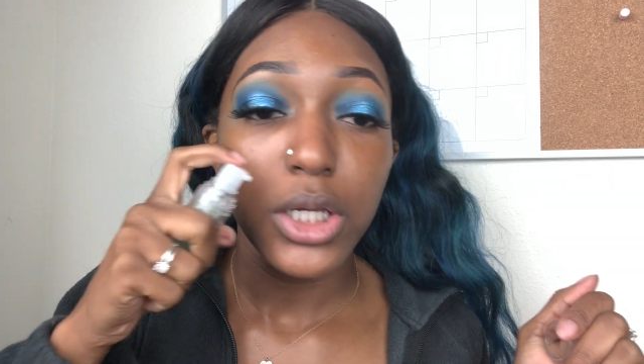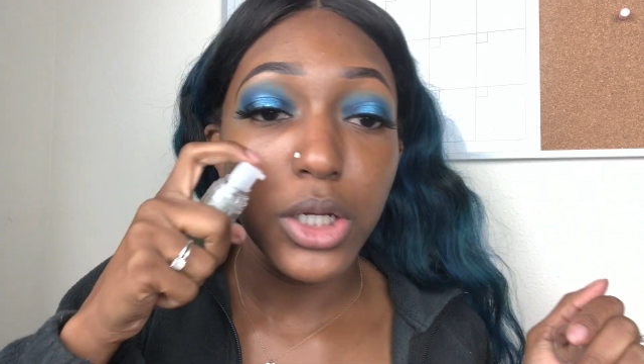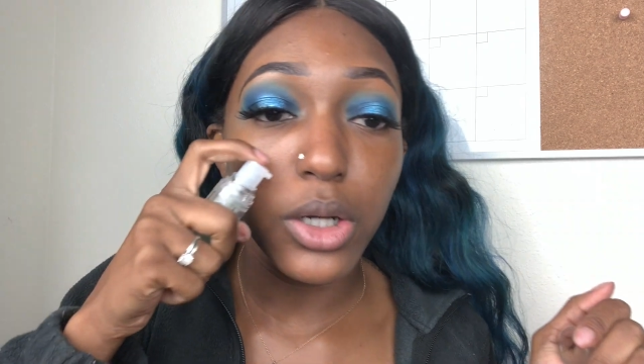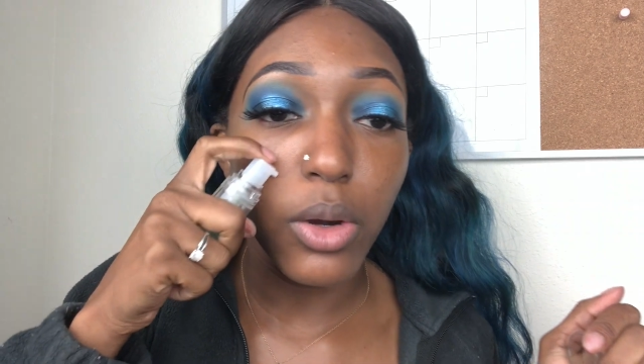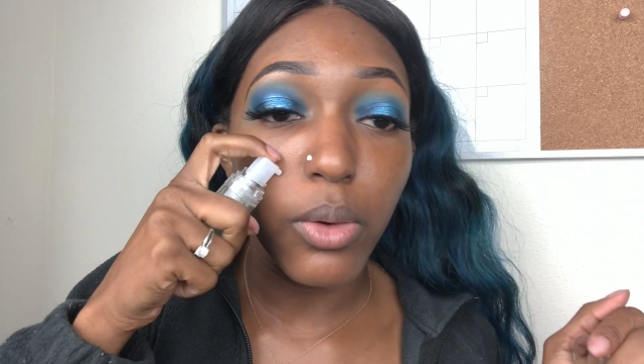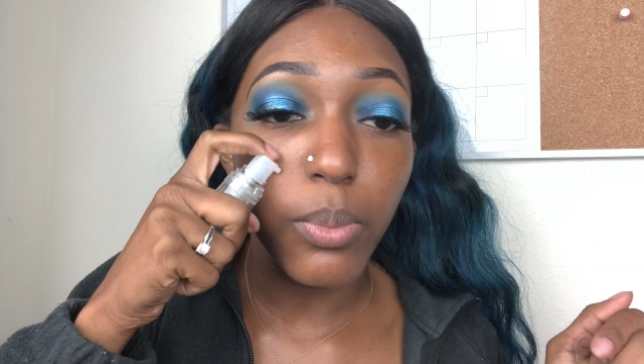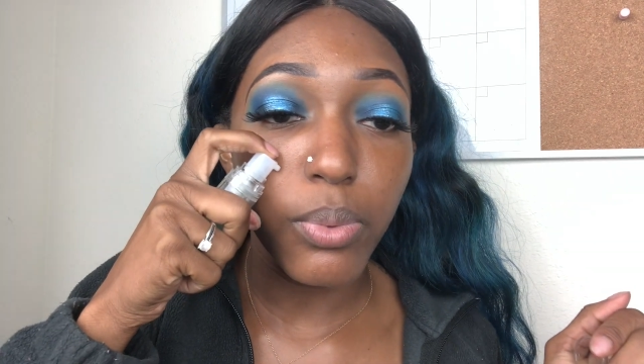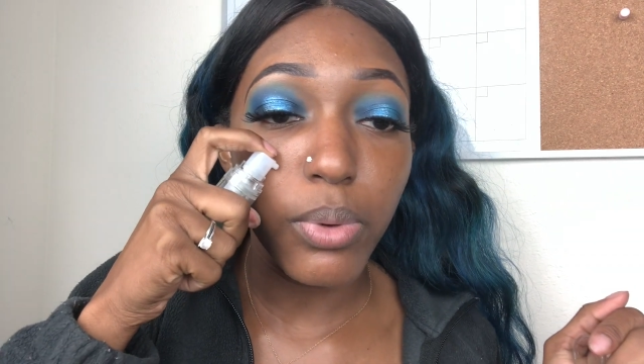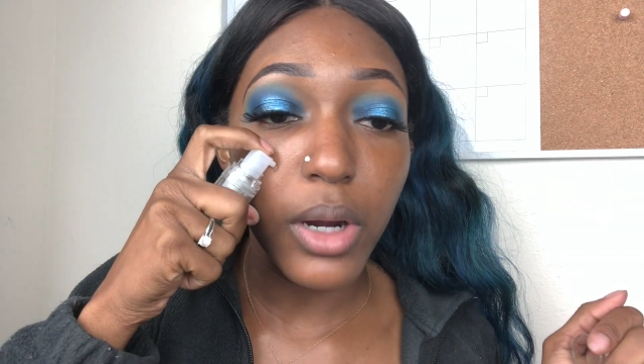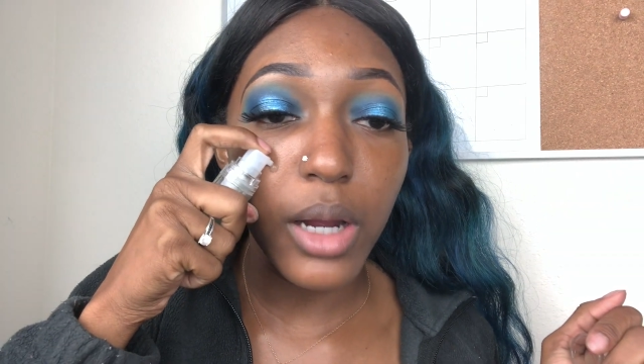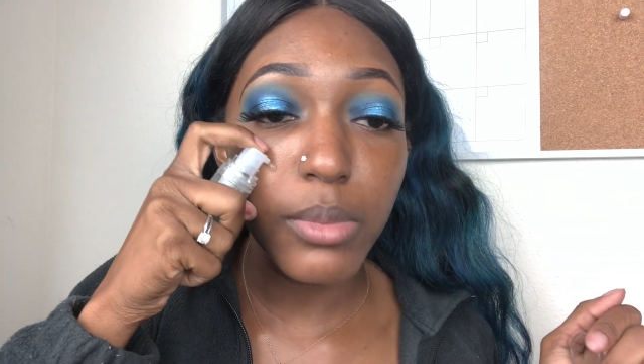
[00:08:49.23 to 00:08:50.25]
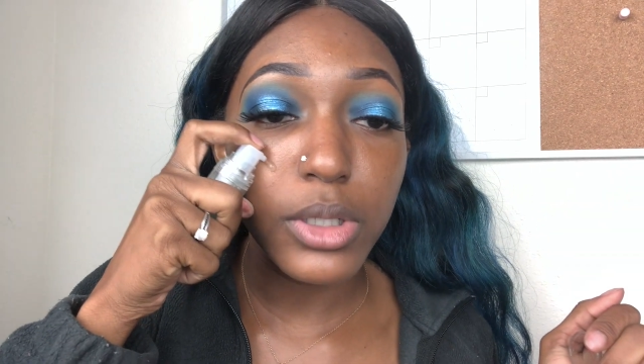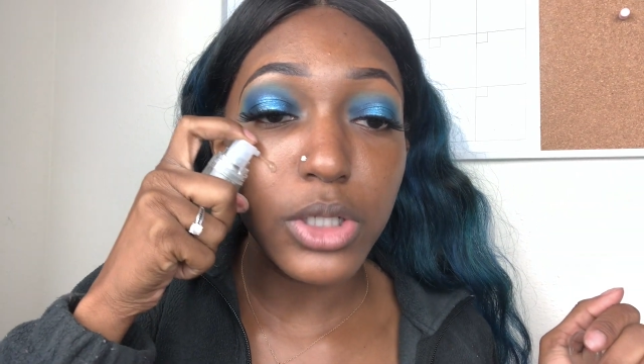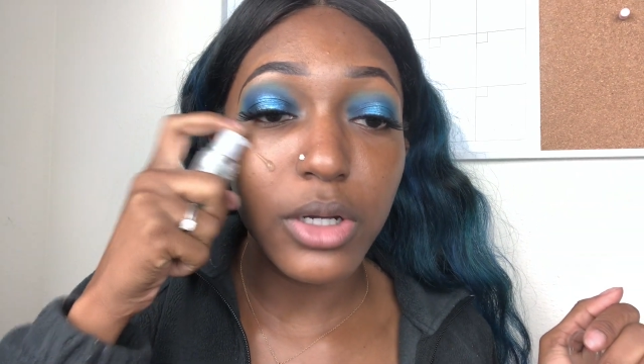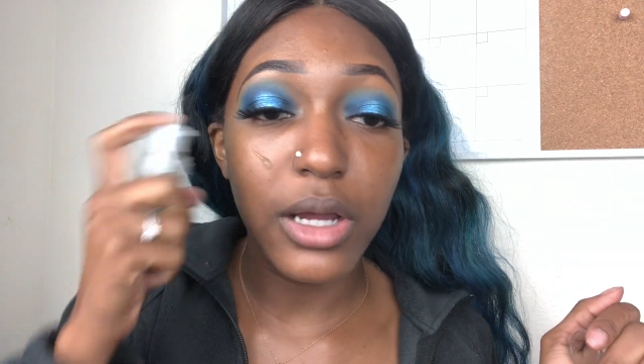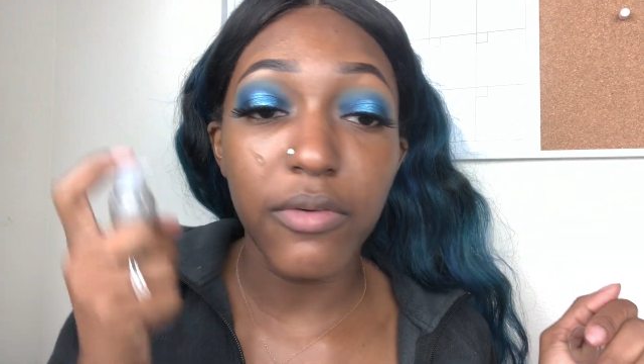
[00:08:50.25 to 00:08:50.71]
you know,
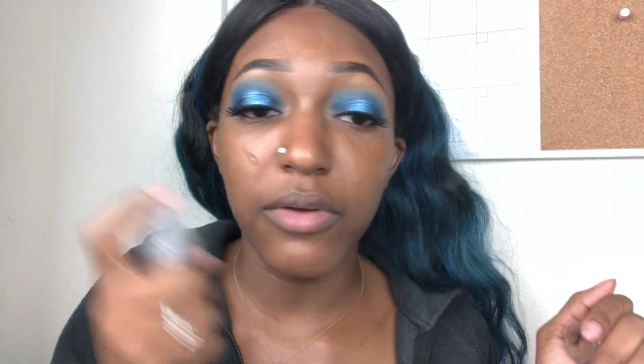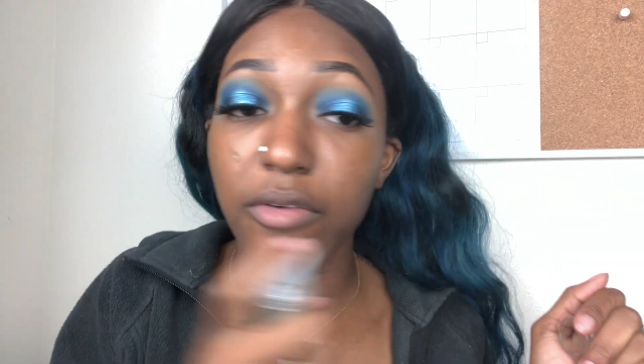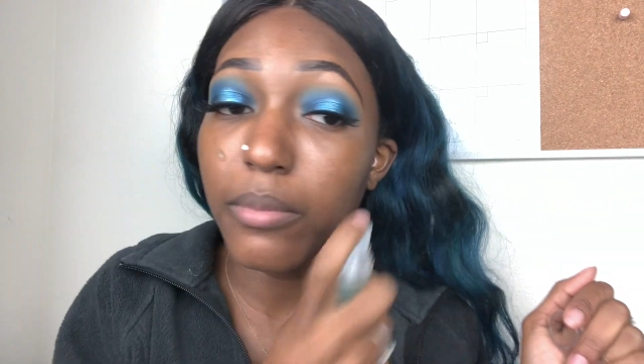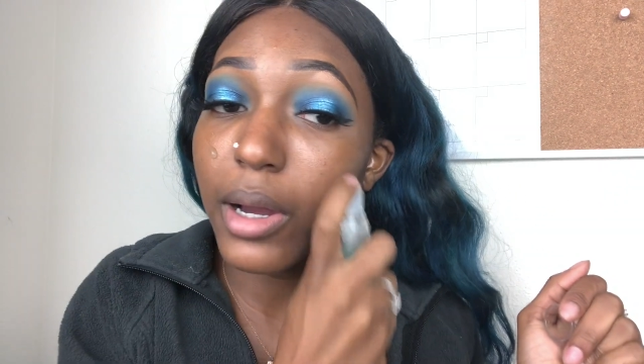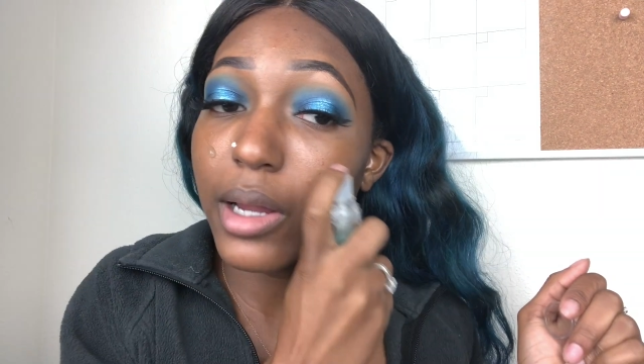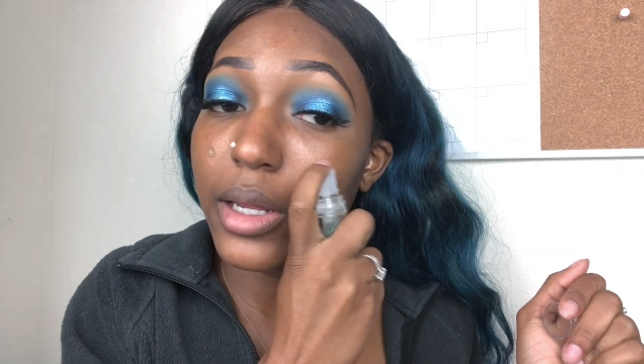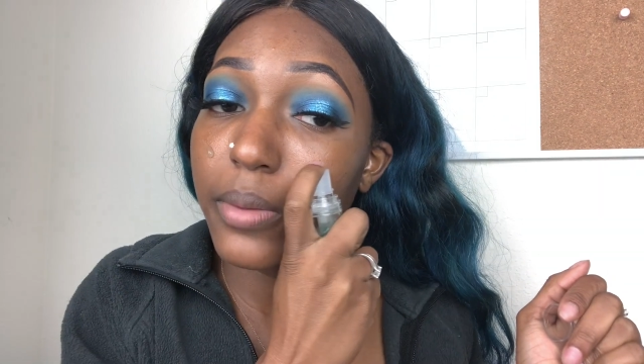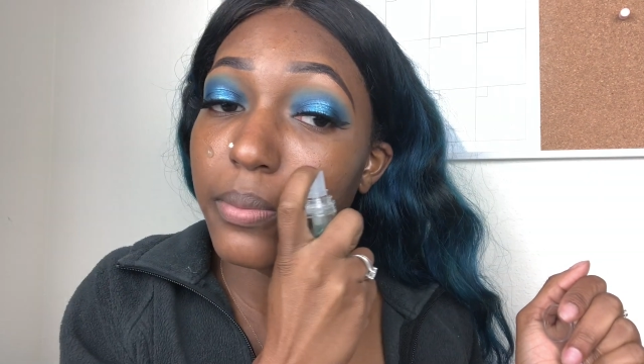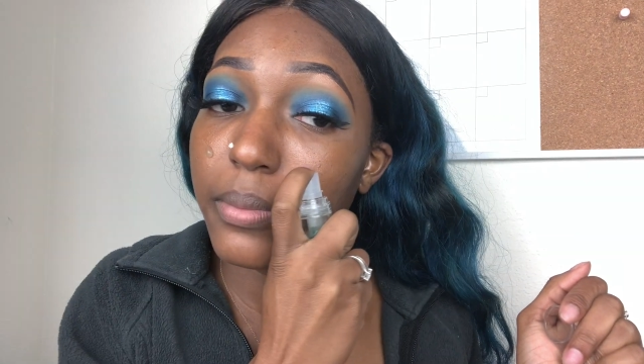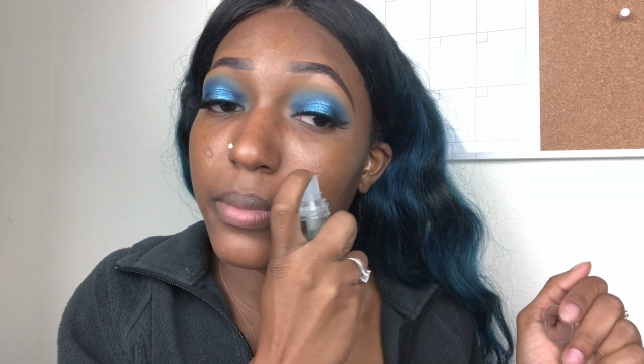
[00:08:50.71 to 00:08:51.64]
primers are not for everybody,